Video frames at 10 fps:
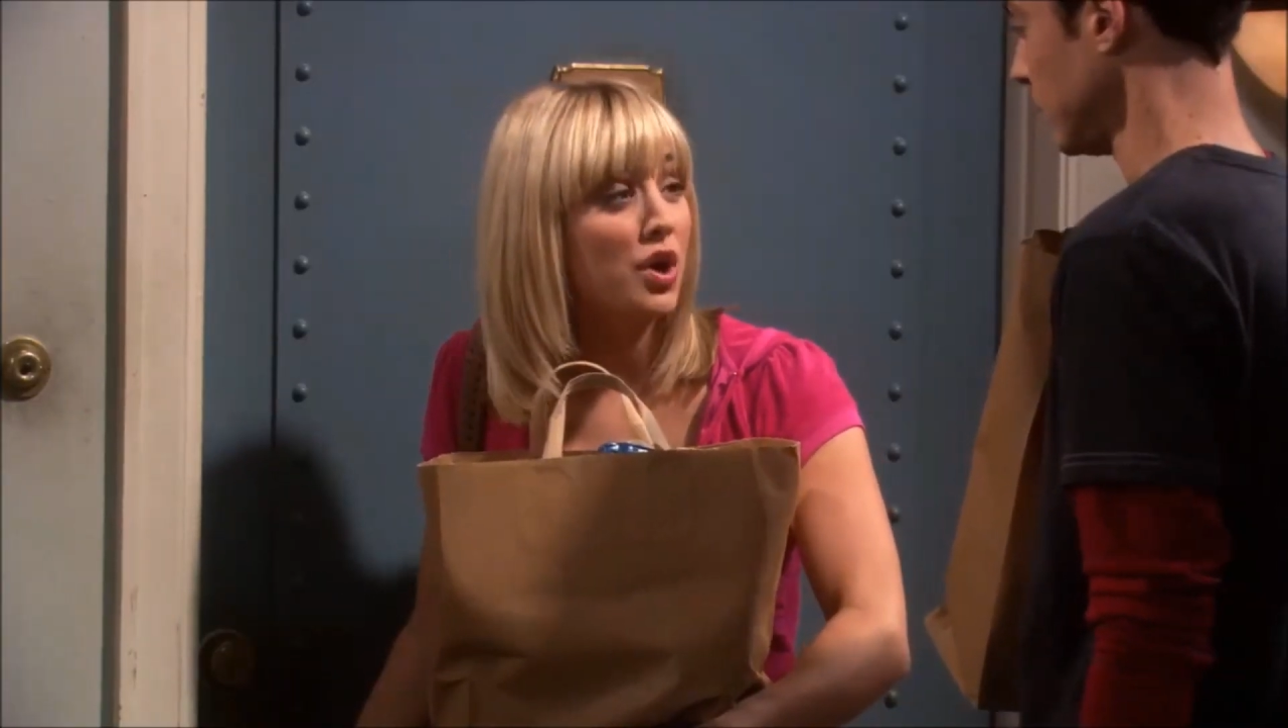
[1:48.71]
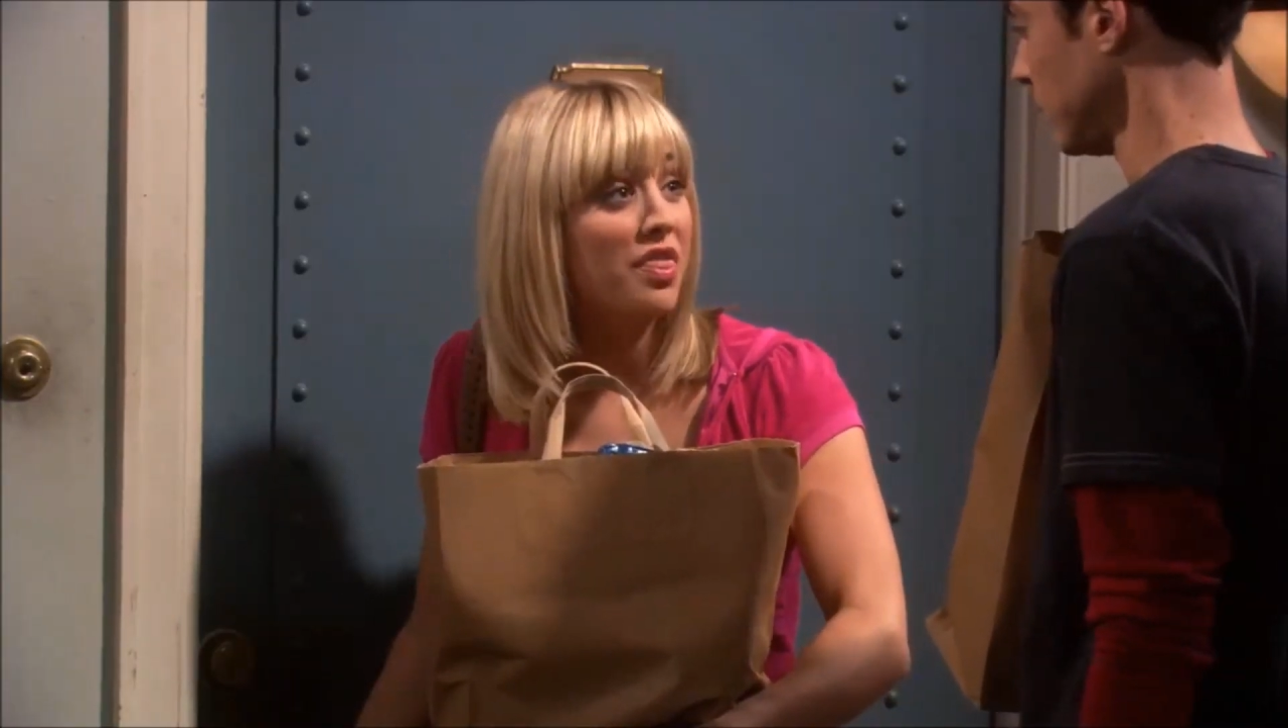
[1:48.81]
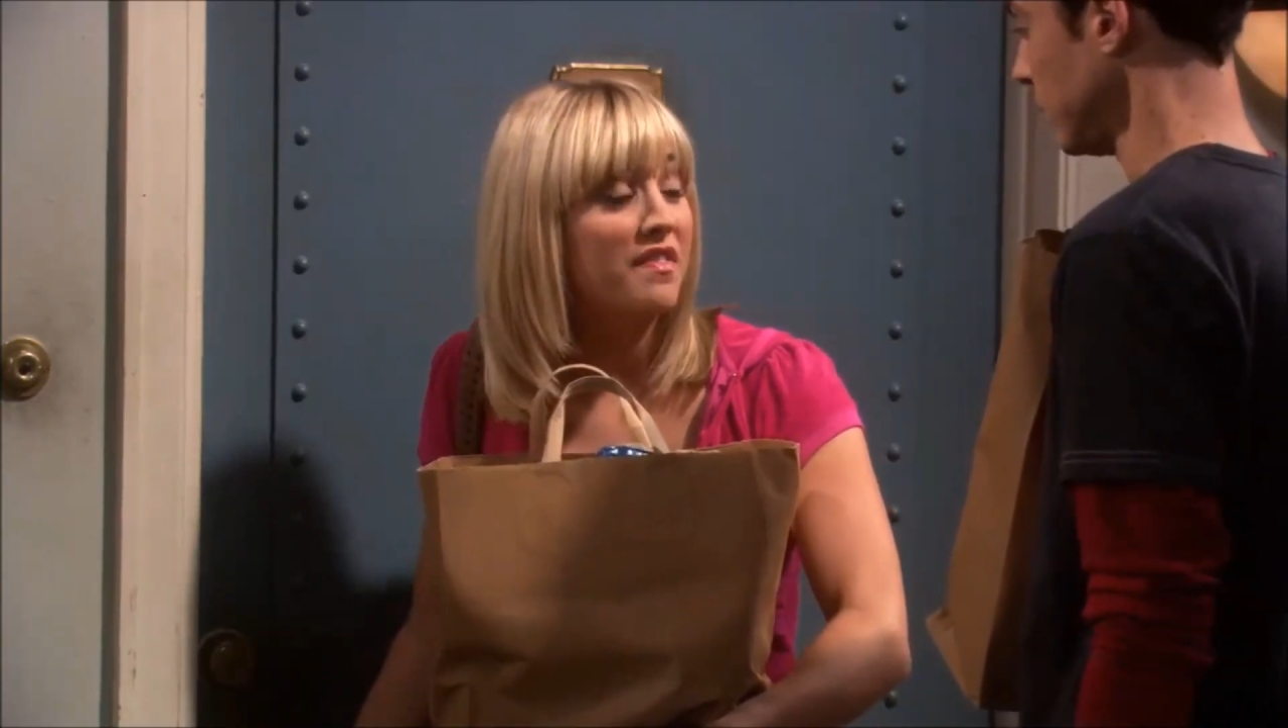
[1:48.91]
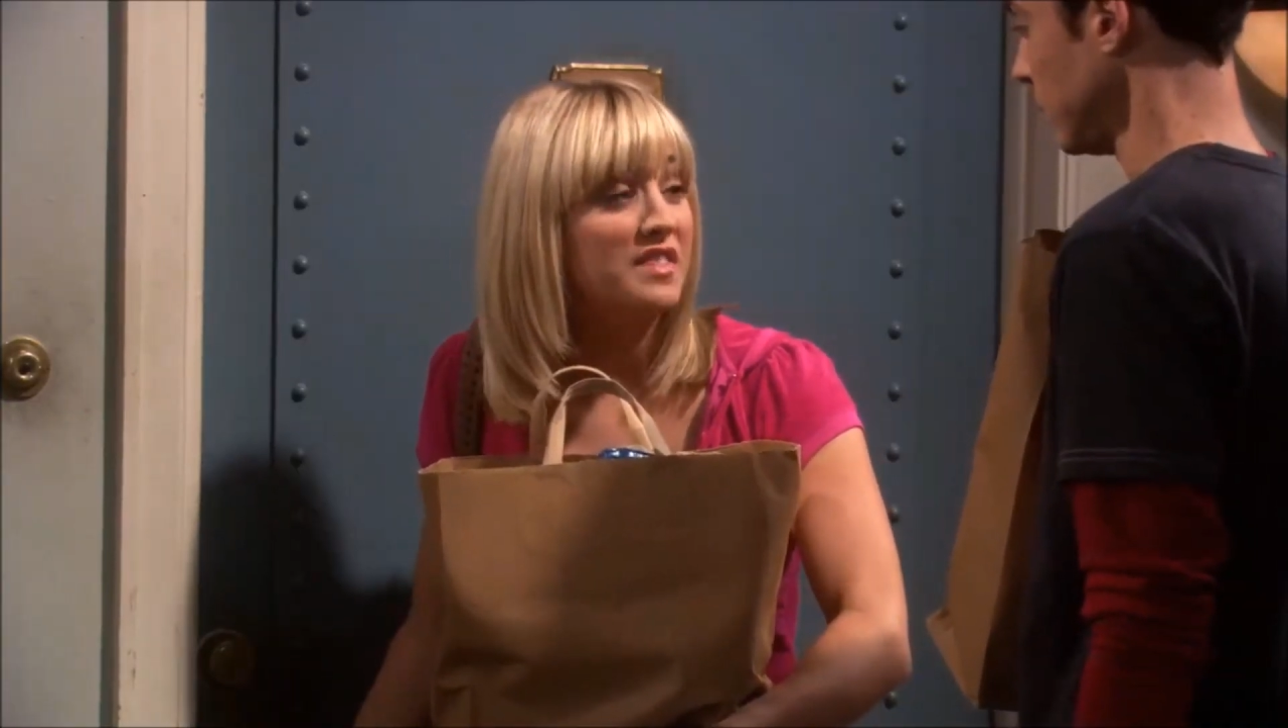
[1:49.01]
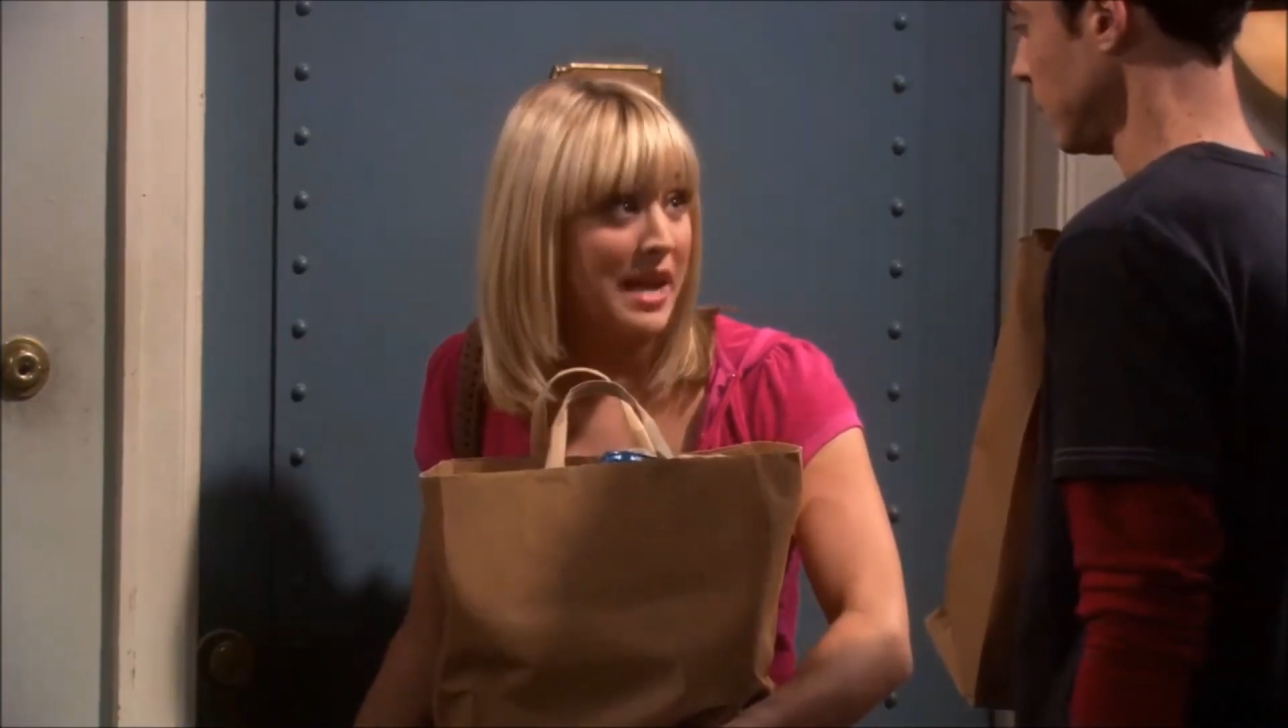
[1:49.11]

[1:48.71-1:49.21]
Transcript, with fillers: worth of